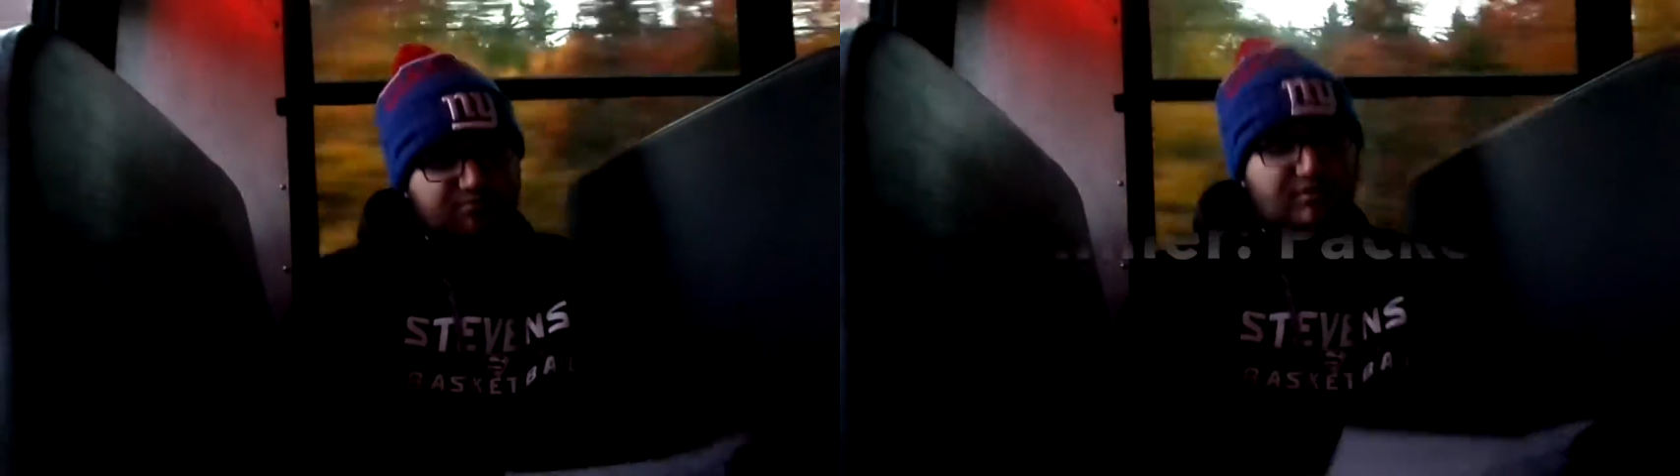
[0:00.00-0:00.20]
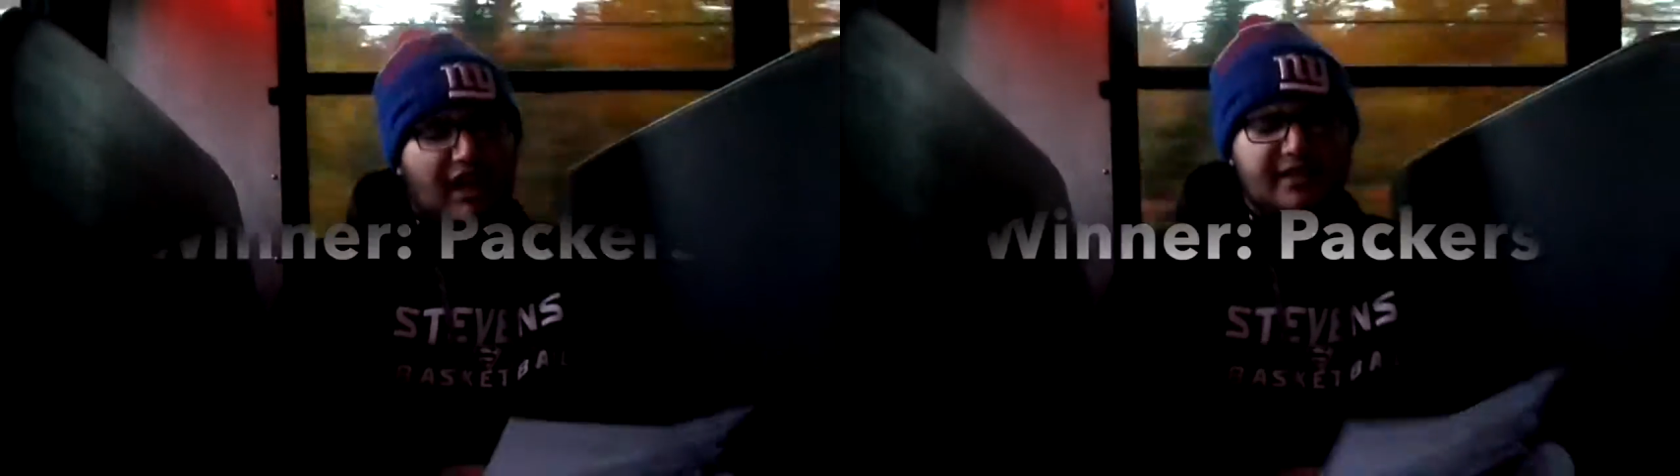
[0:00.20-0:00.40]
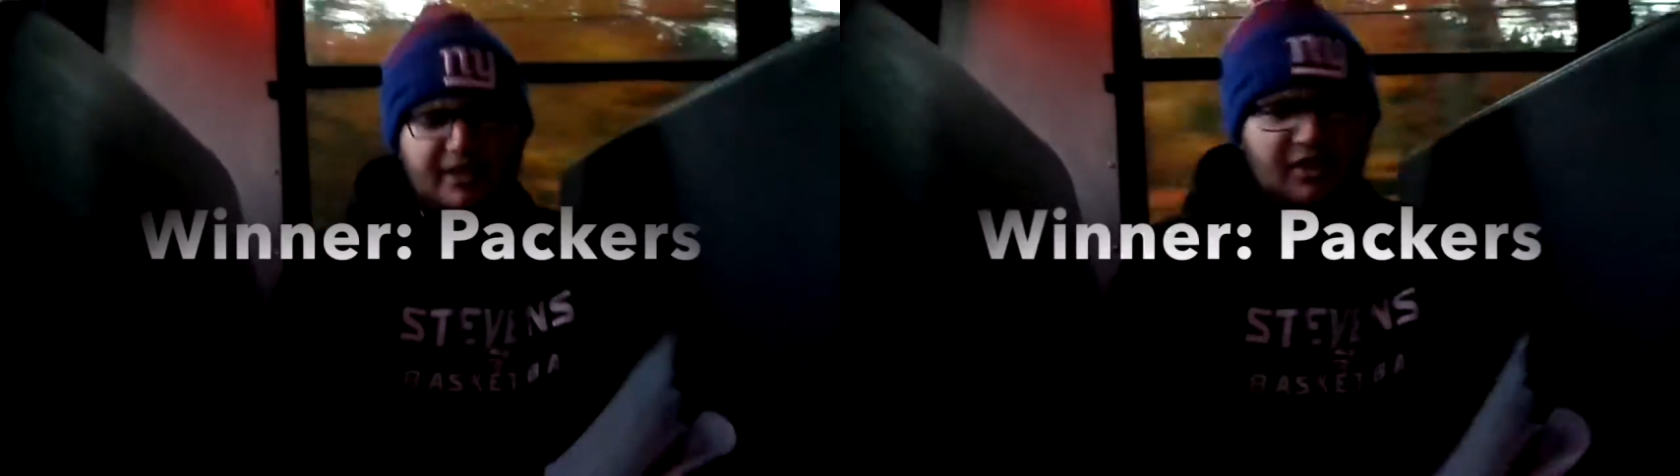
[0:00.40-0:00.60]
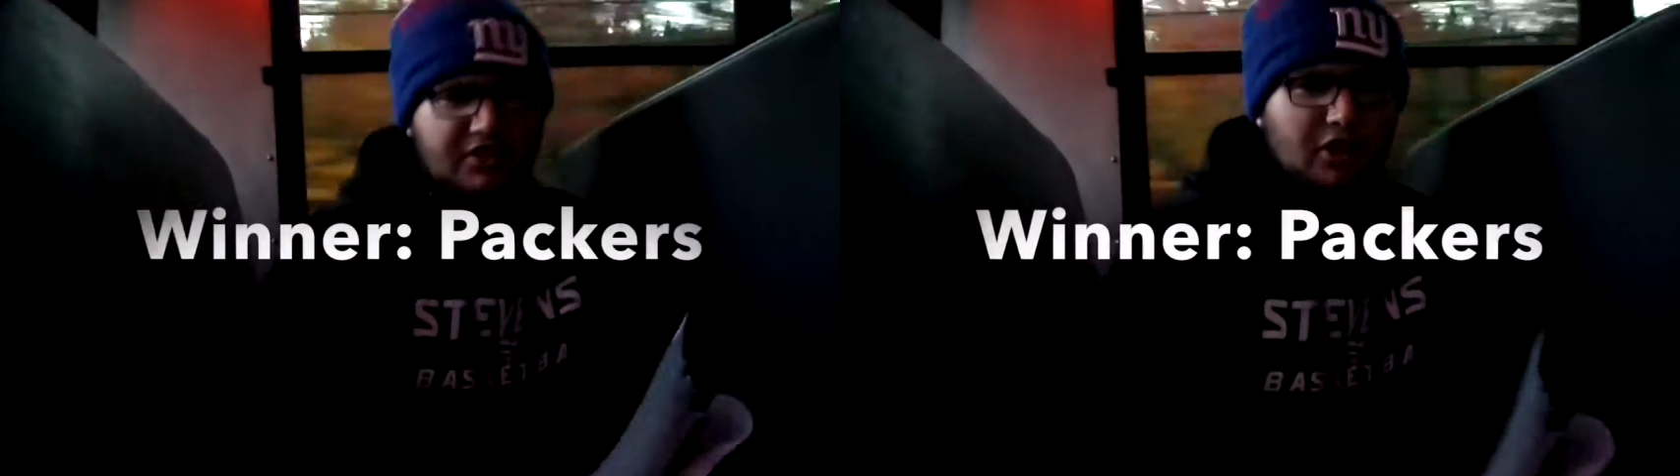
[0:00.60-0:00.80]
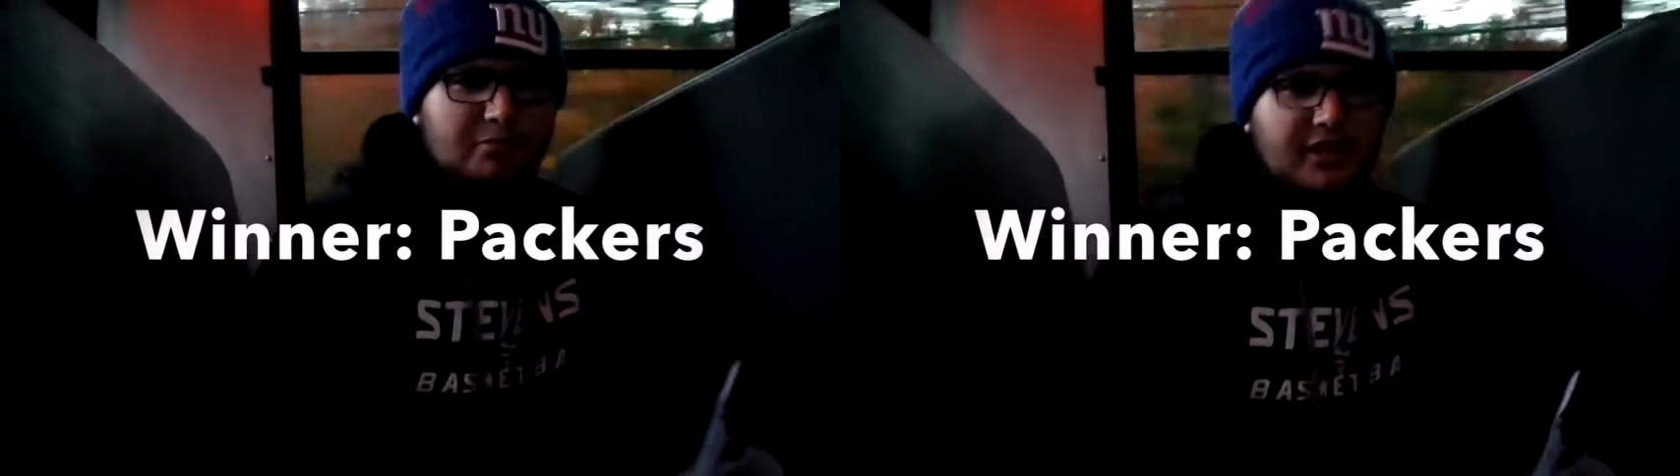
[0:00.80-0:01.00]
I think they're still
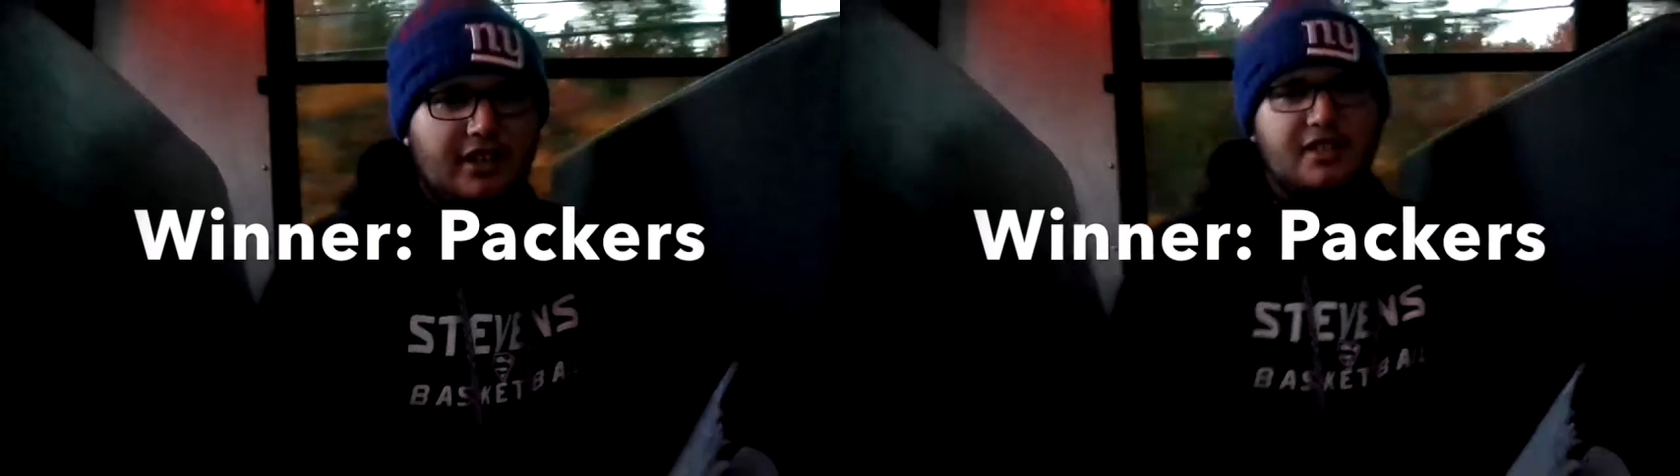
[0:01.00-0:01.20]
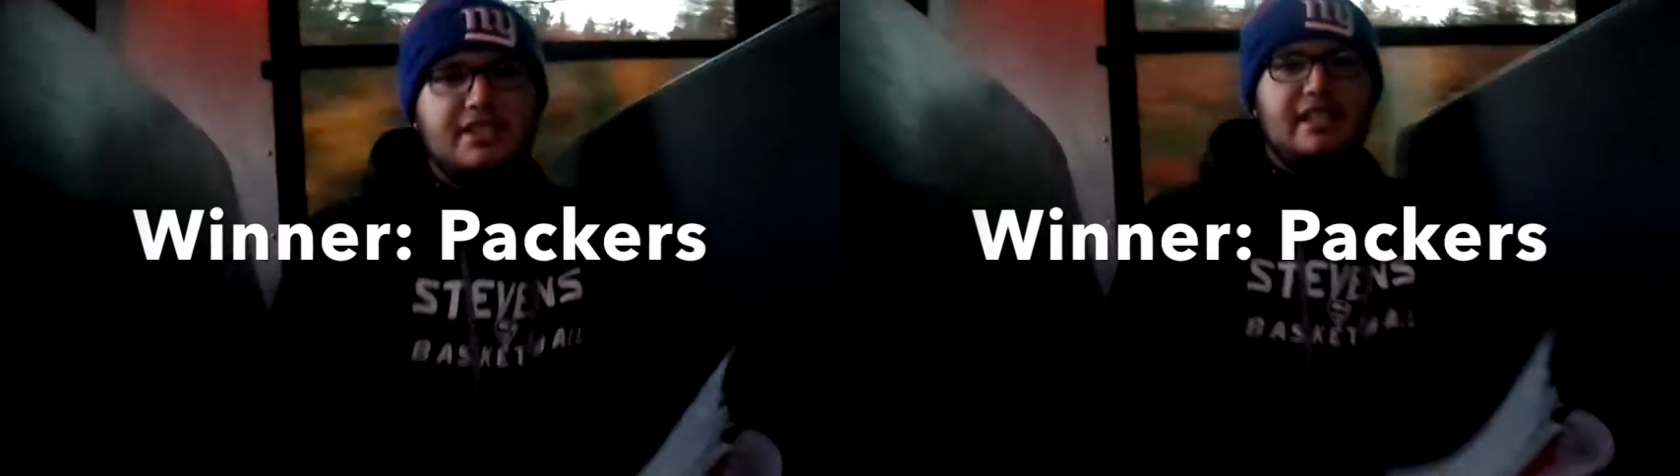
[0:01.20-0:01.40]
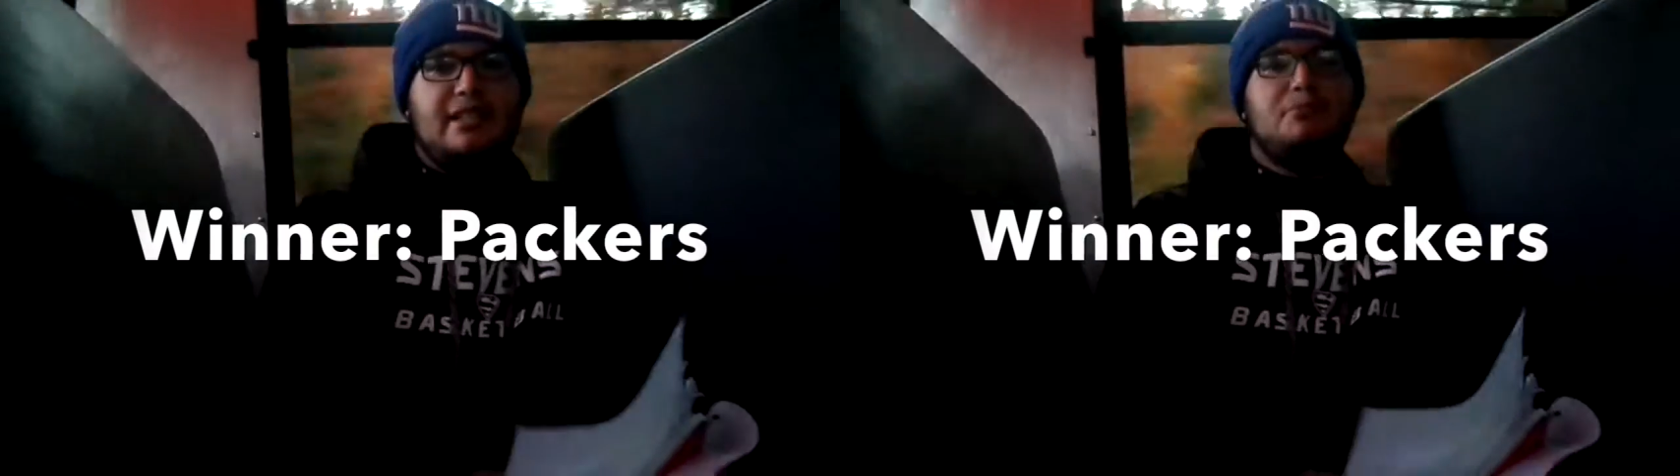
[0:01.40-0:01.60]
a pretty good team.